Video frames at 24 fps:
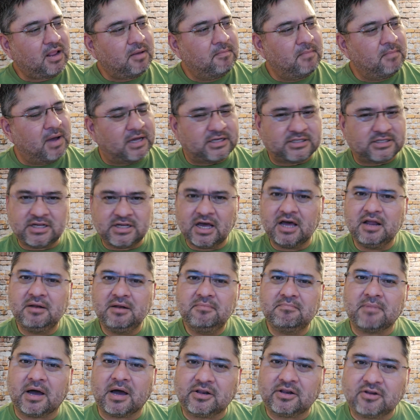my
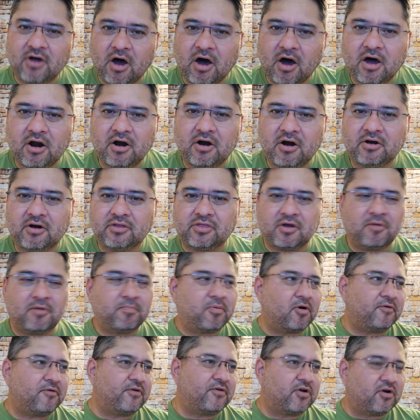son, my daughter, their
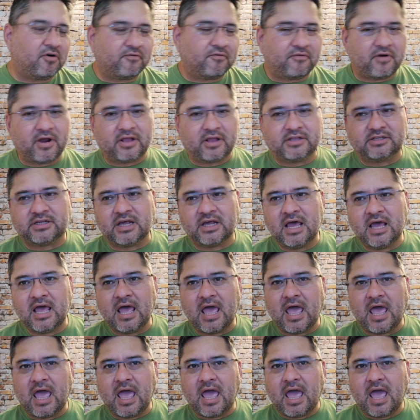boyfriend, girlfriends,
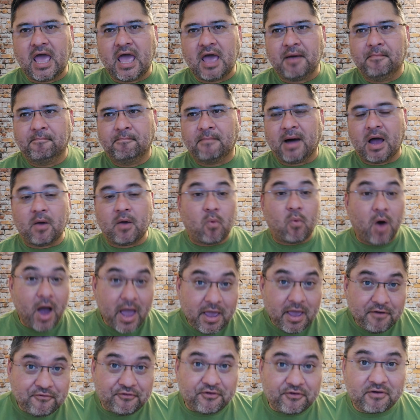my
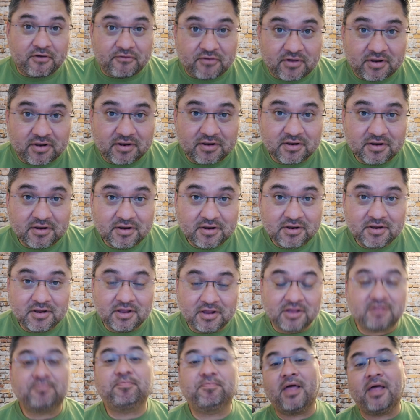wife even
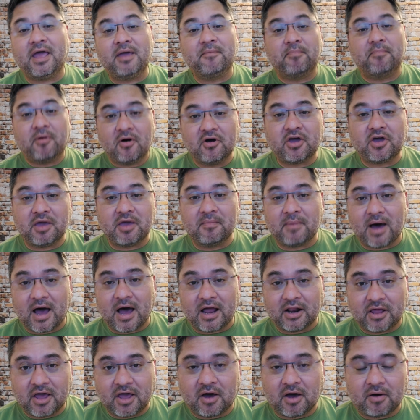is playing
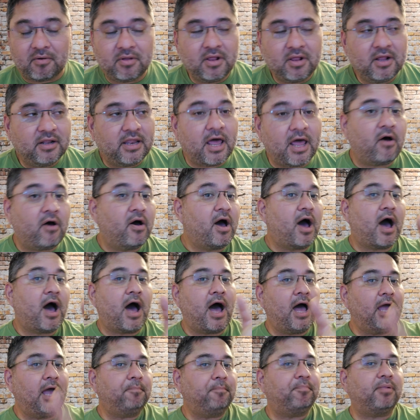Pokemon Go. Now,
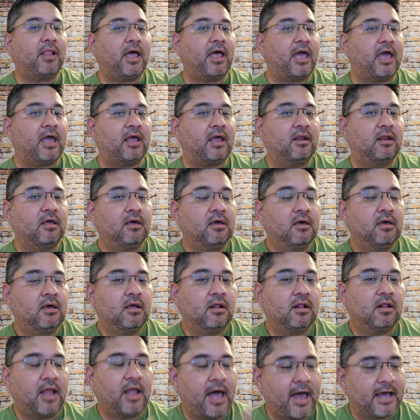I played
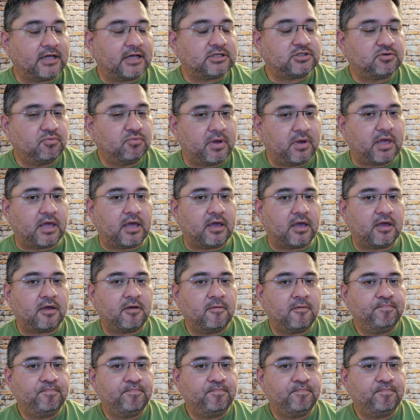last week.